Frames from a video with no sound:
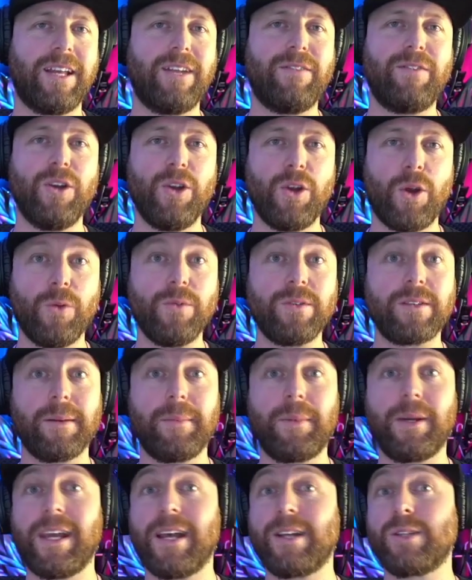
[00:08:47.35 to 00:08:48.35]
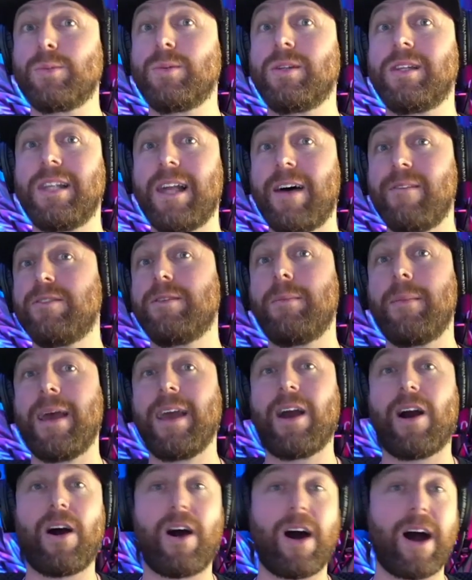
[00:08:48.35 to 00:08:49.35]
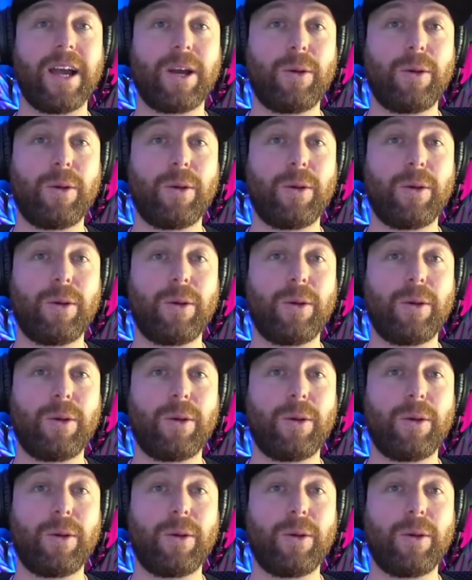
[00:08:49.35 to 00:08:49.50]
And if you know somebody else would love to make high